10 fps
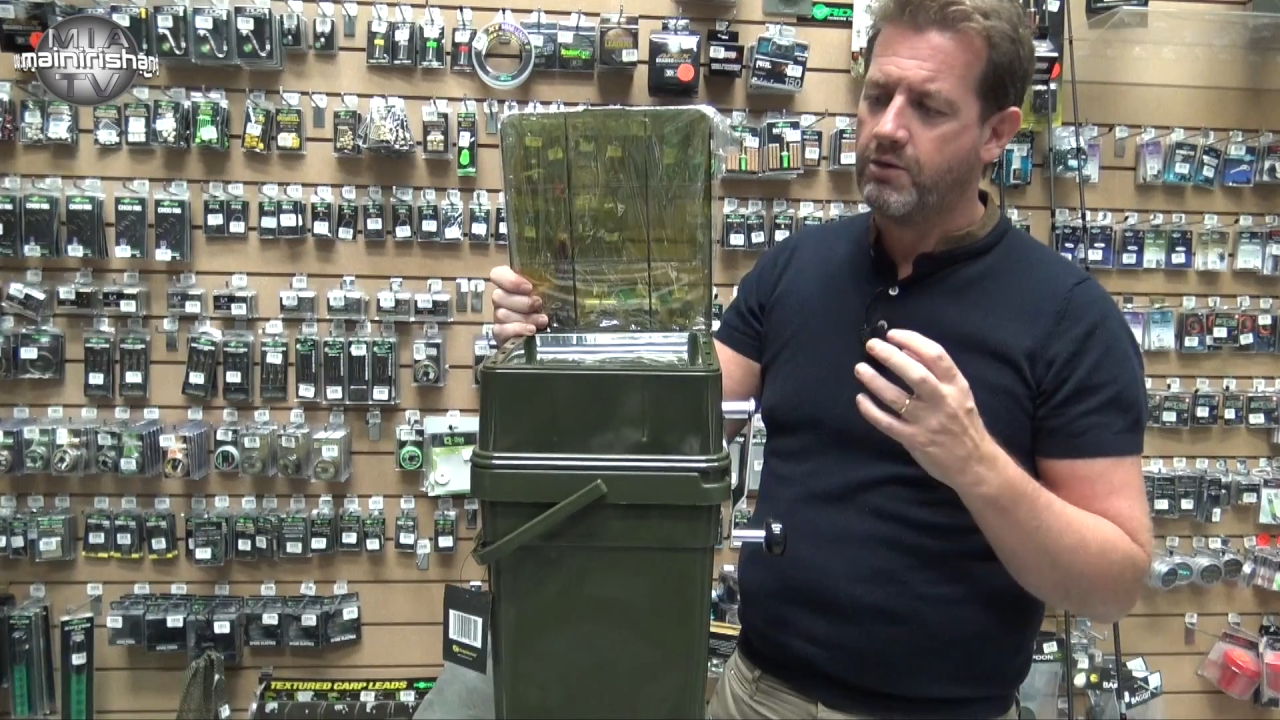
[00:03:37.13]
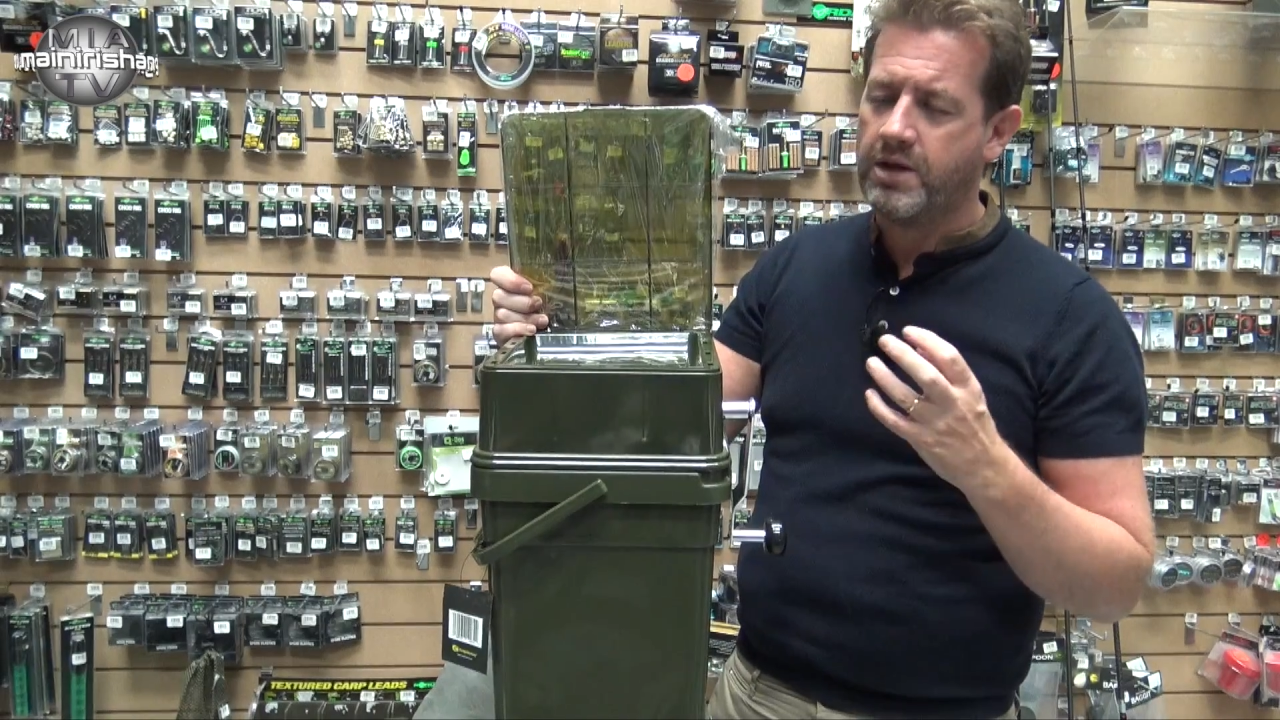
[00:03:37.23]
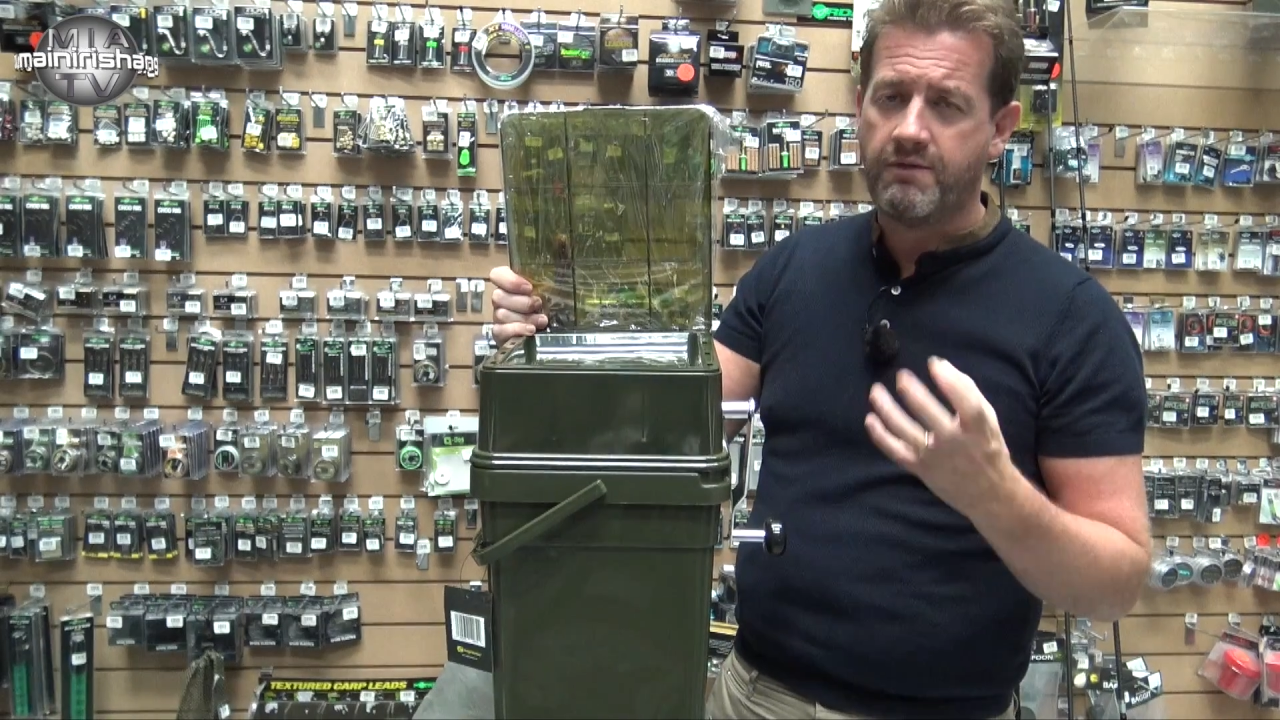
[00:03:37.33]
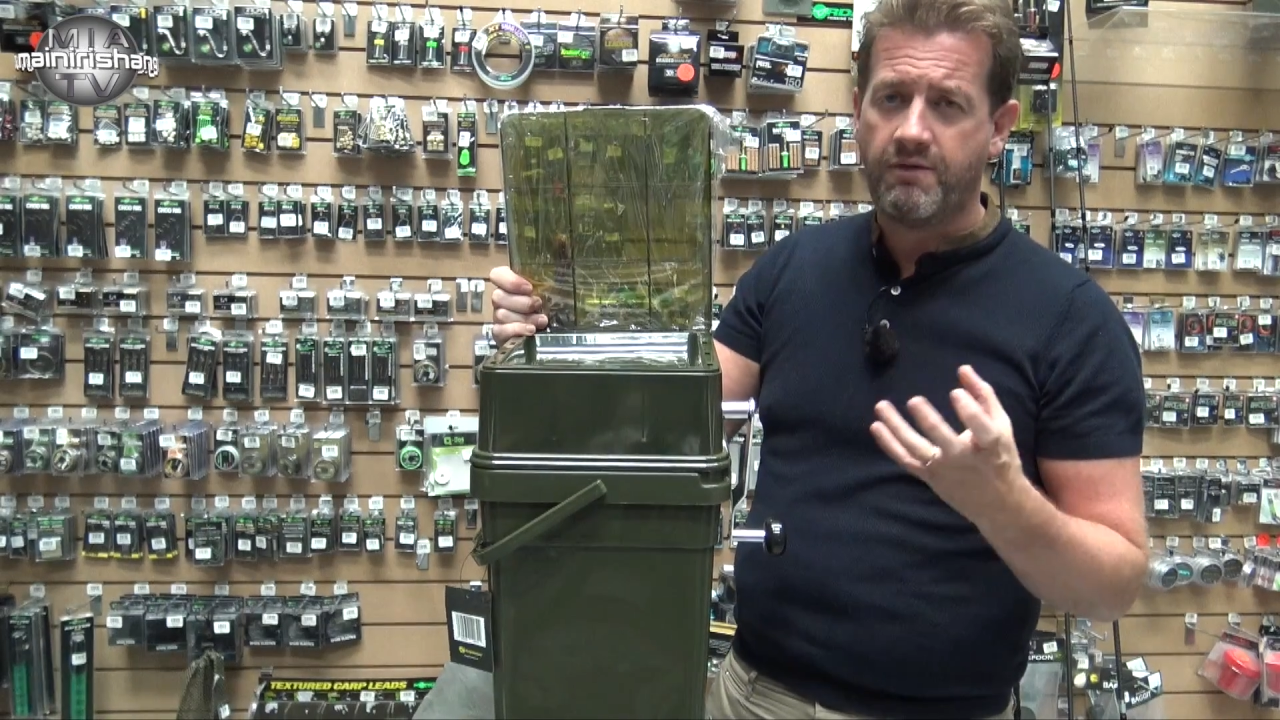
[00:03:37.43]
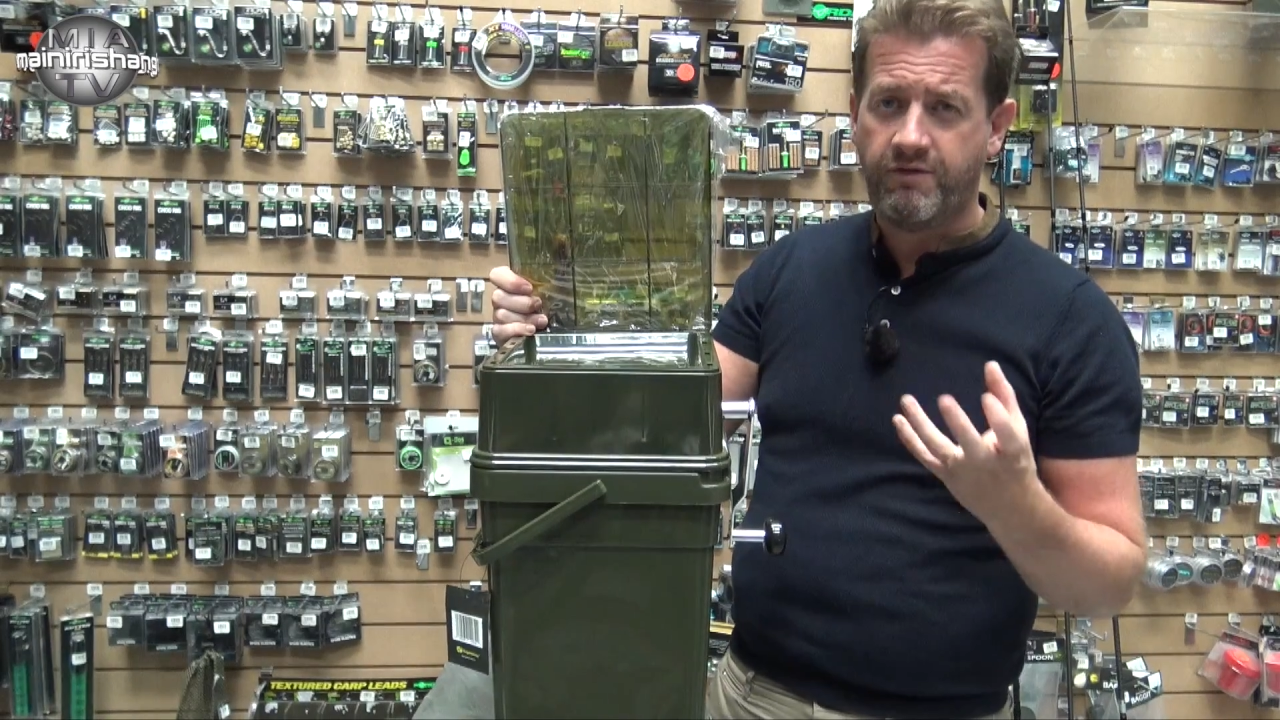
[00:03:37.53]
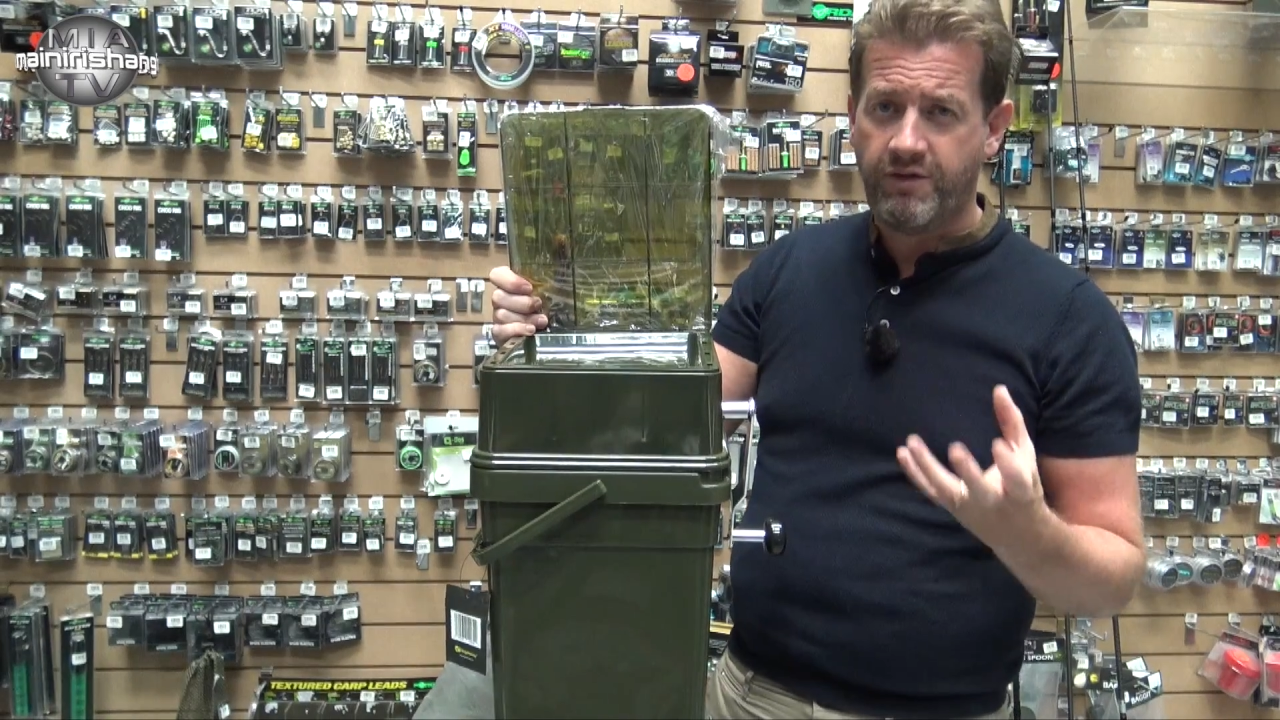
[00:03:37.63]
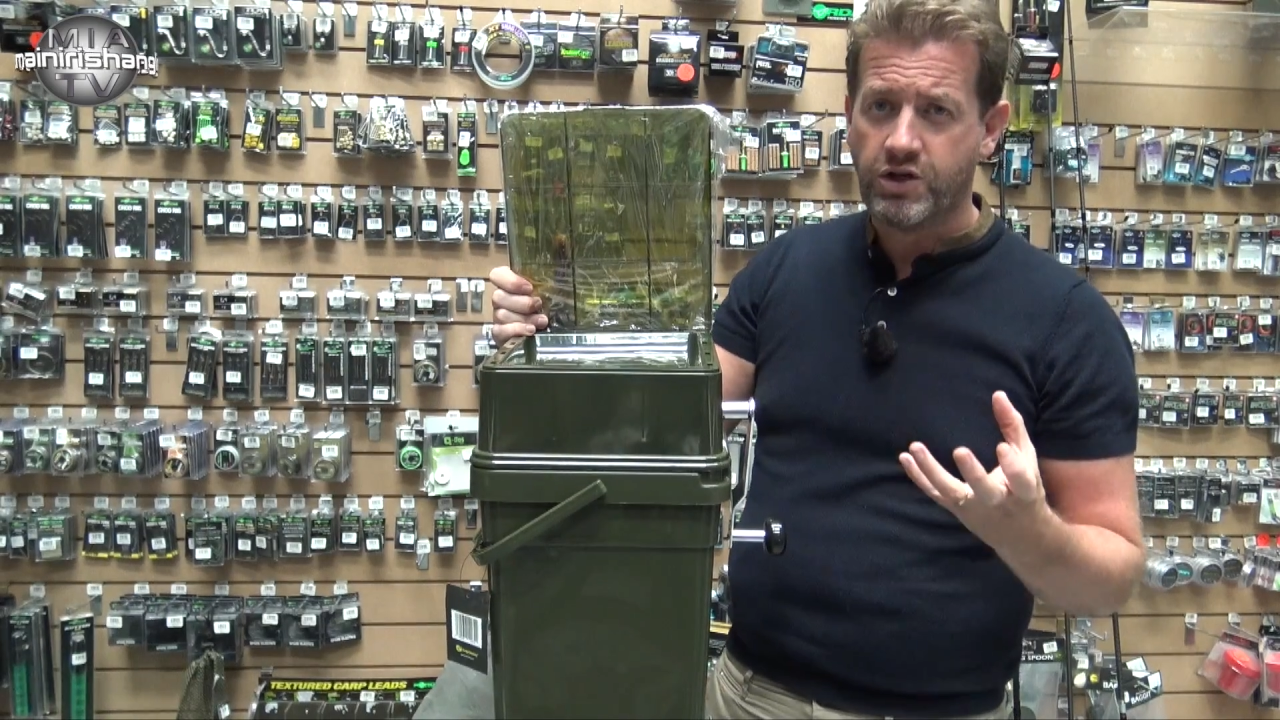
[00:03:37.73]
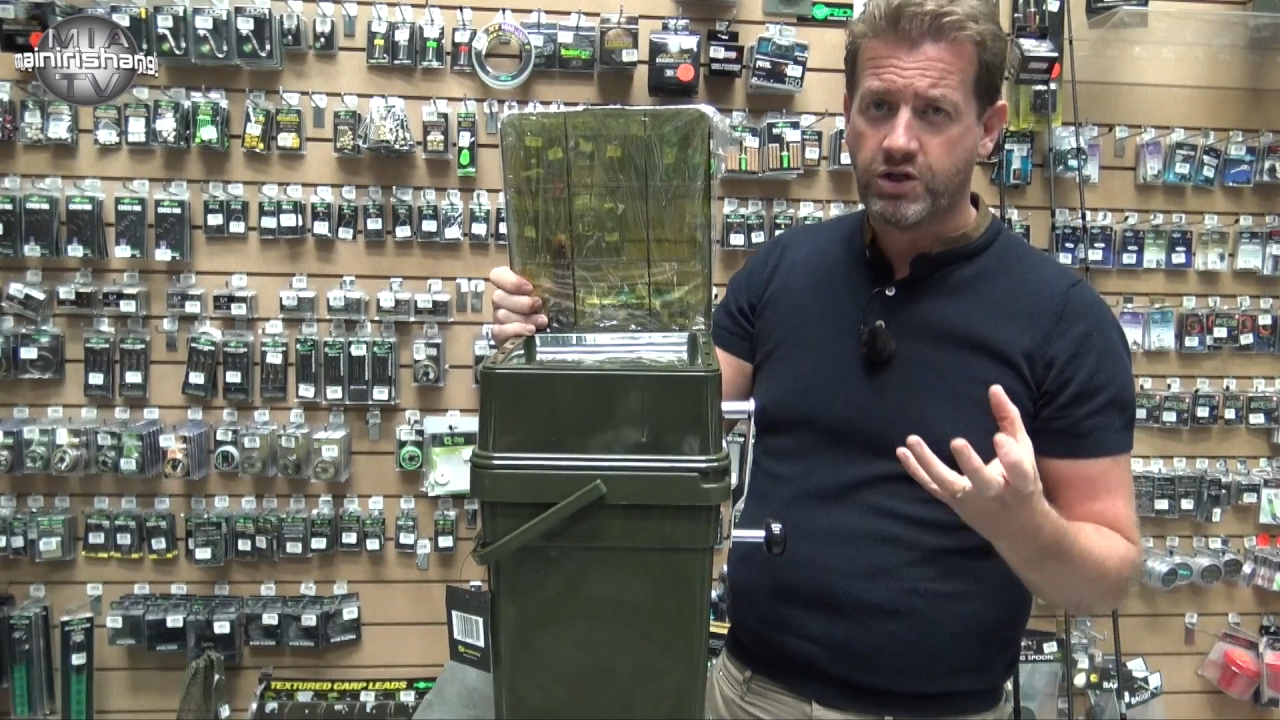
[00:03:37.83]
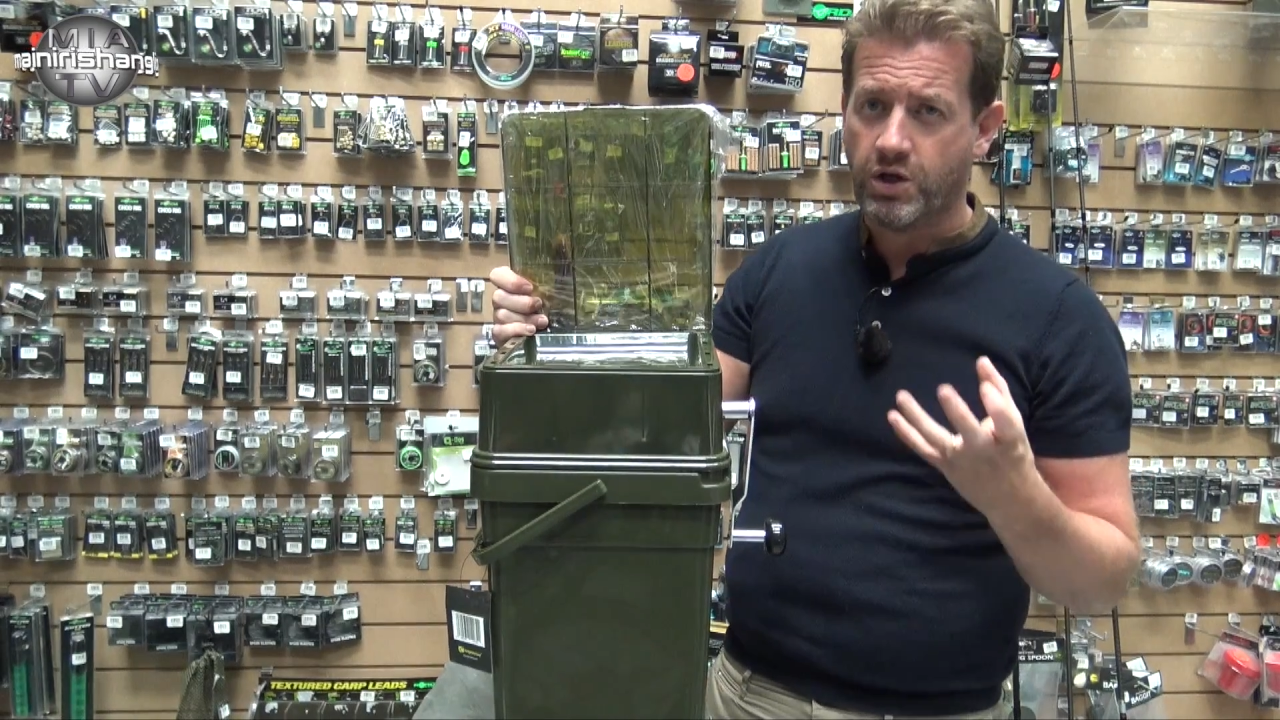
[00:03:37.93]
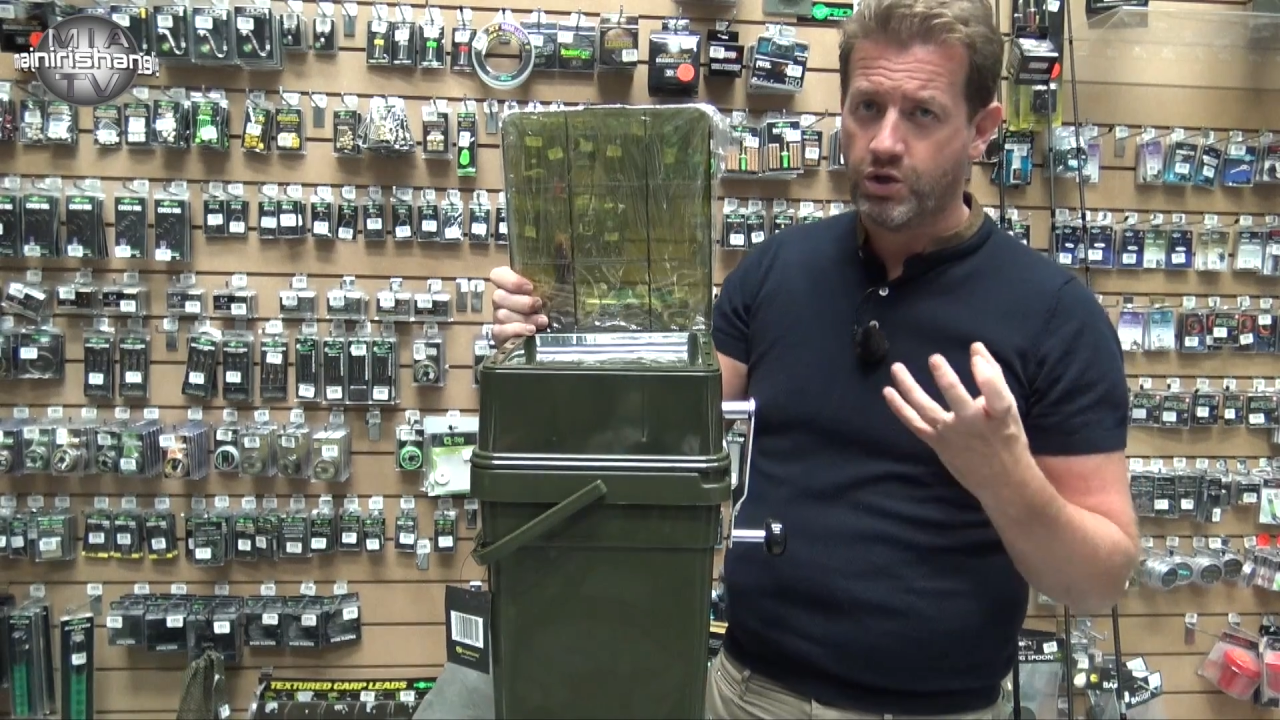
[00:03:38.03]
giving fish